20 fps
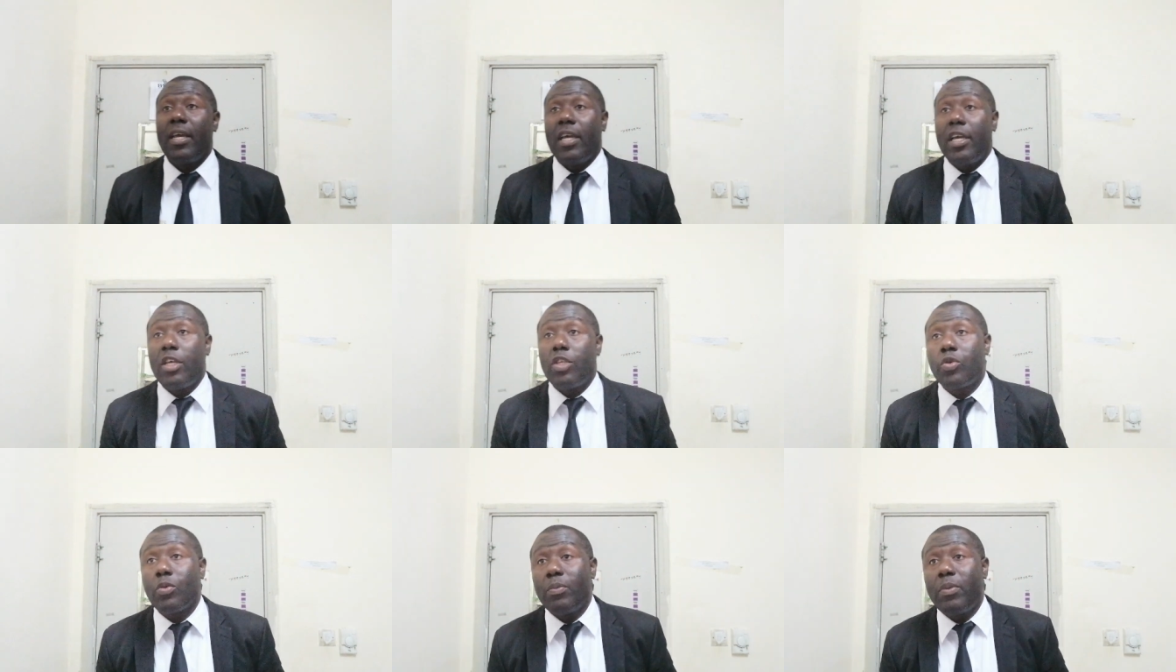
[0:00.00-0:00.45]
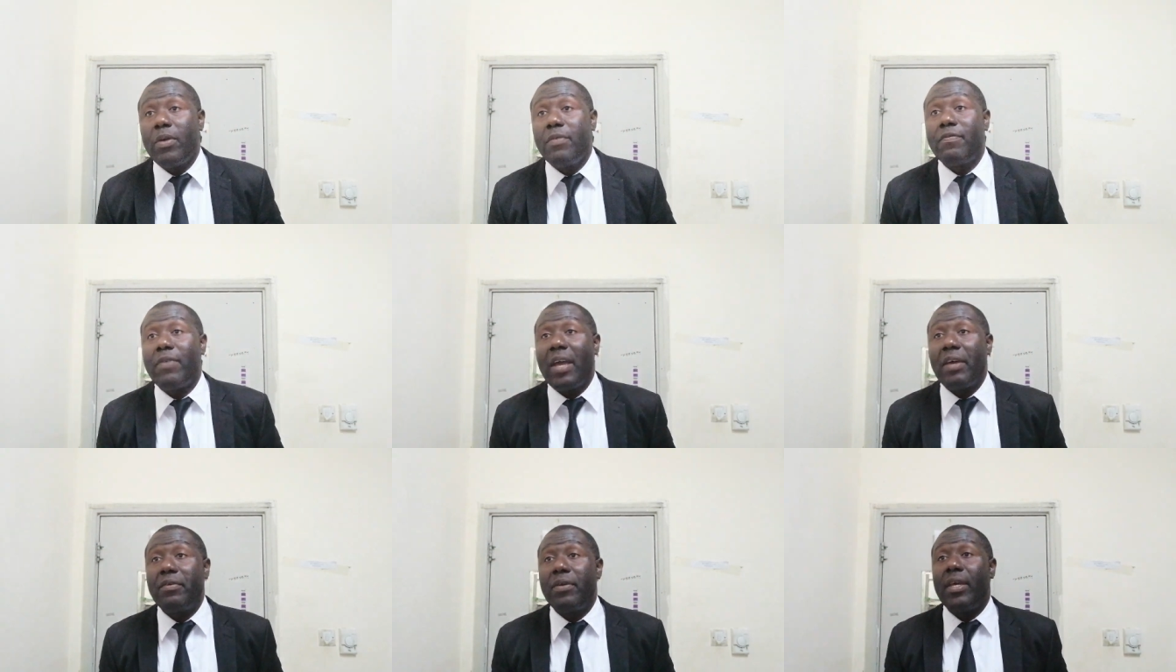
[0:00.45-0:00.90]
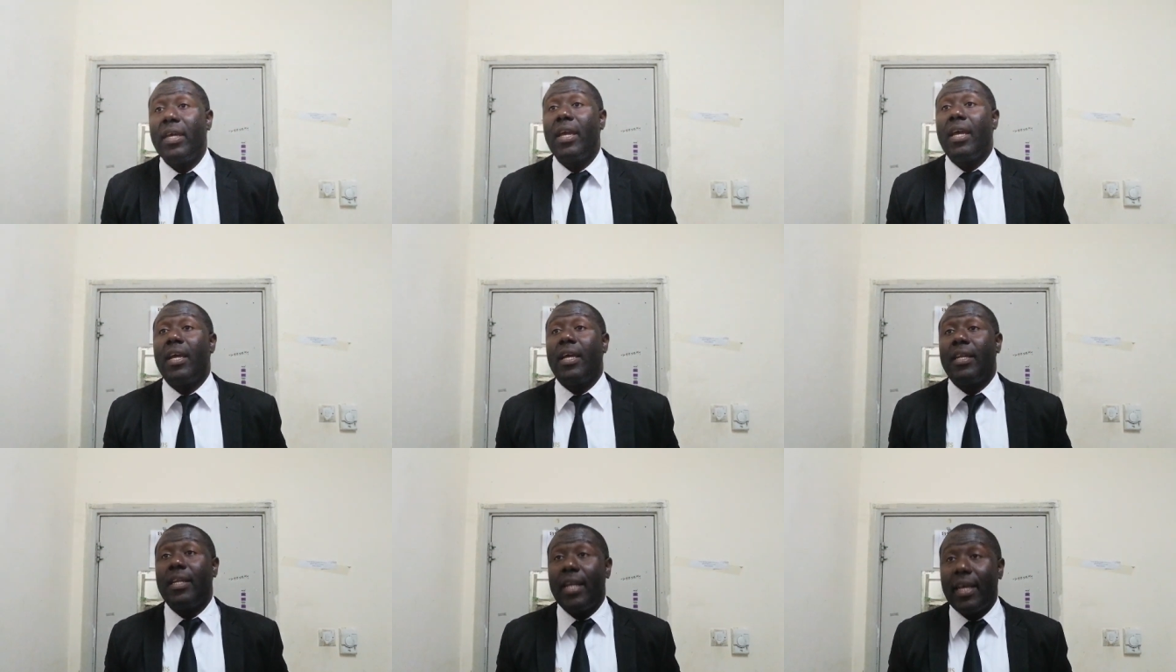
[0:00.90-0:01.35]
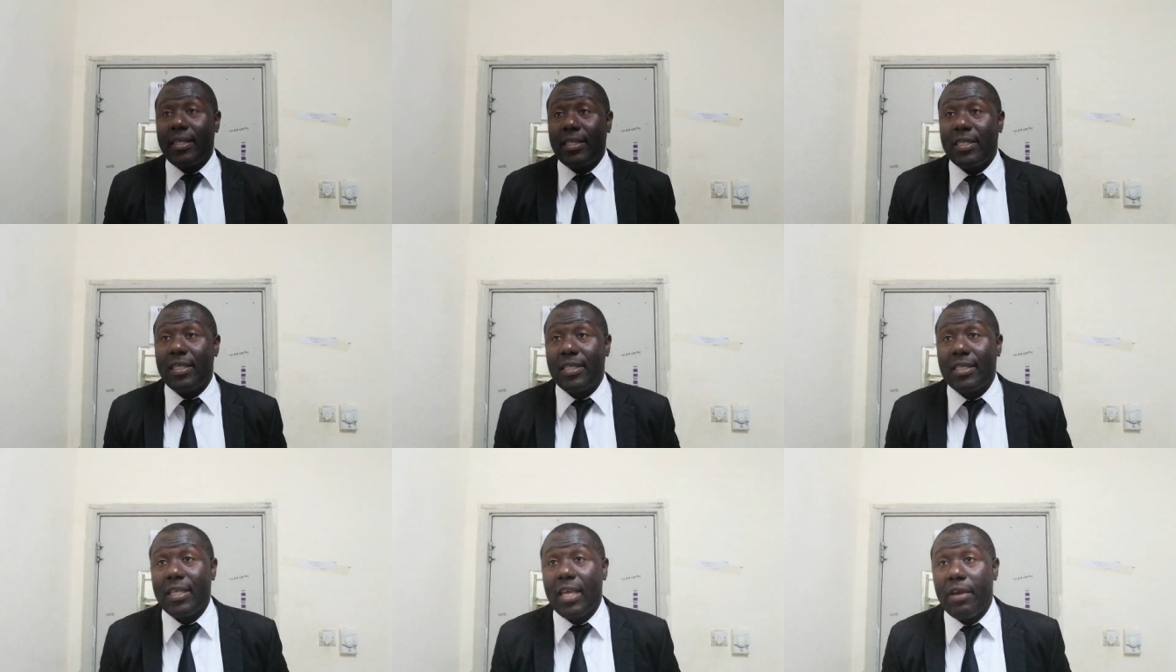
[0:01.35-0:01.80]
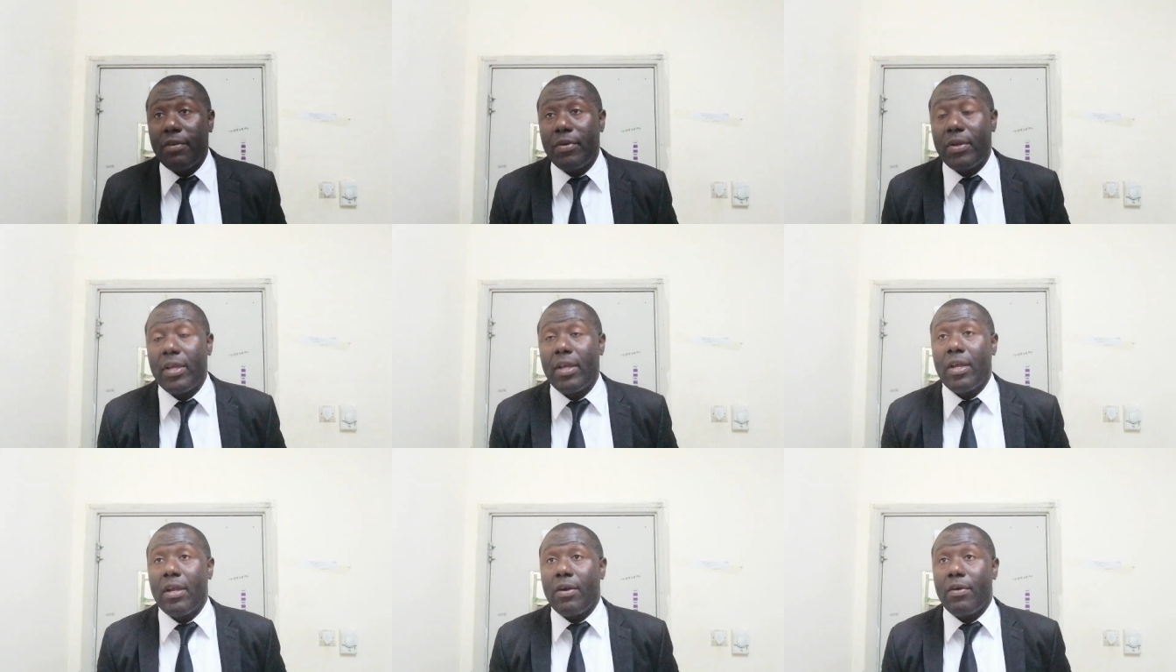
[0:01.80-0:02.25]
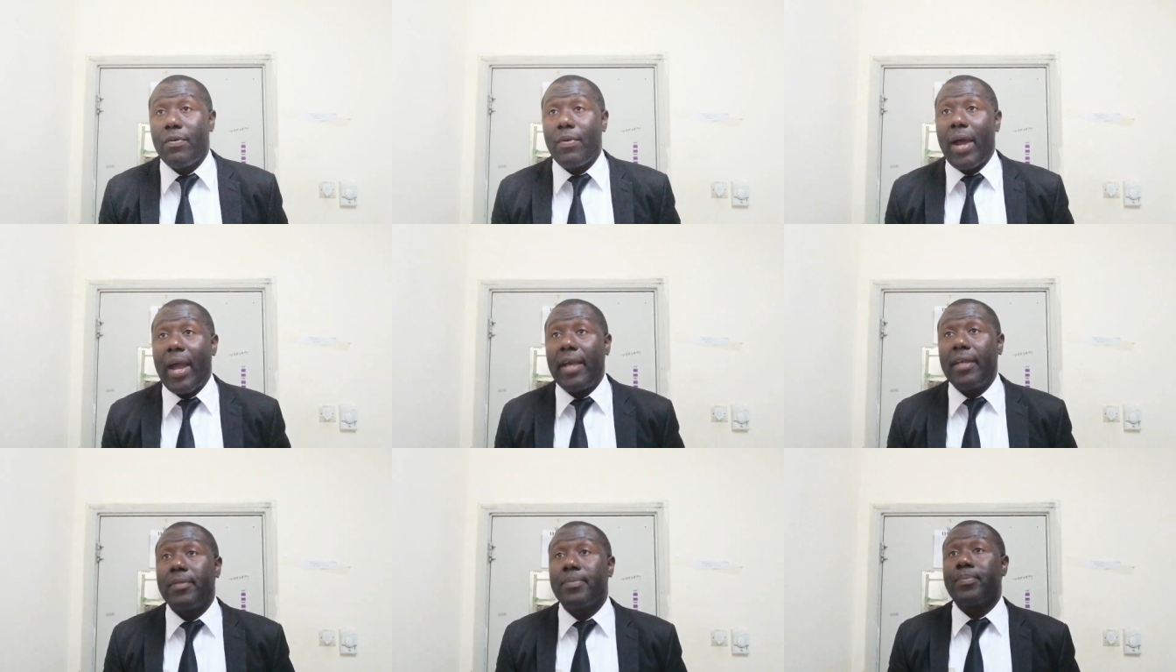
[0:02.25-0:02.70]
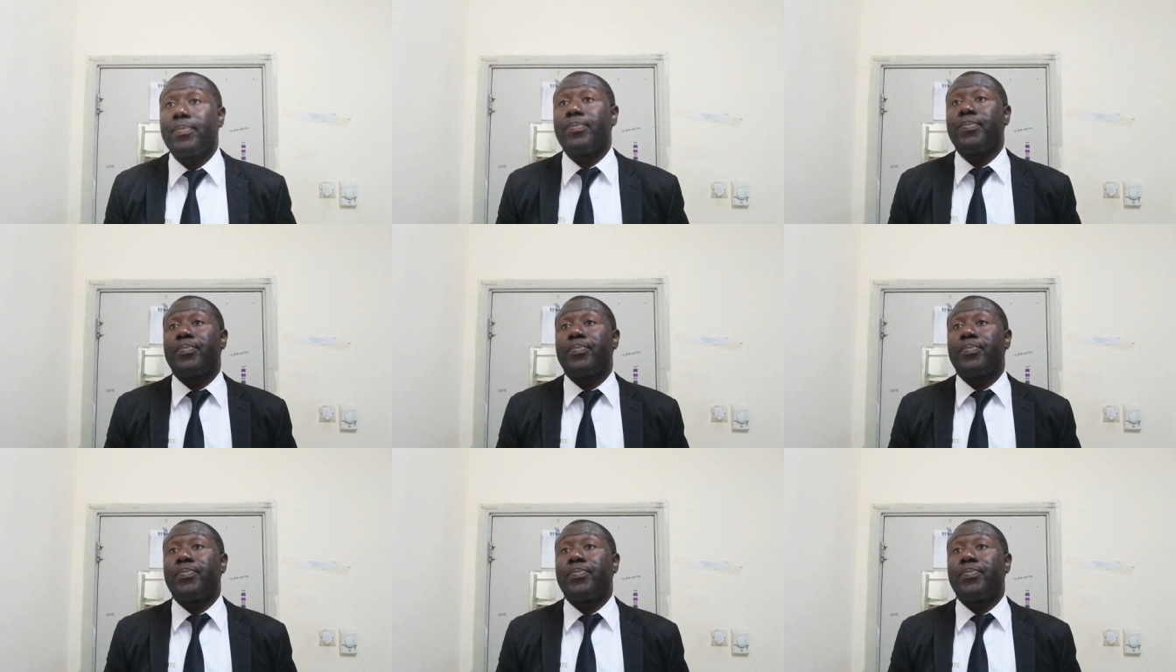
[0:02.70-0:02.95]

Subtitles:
It will be very necessary, right?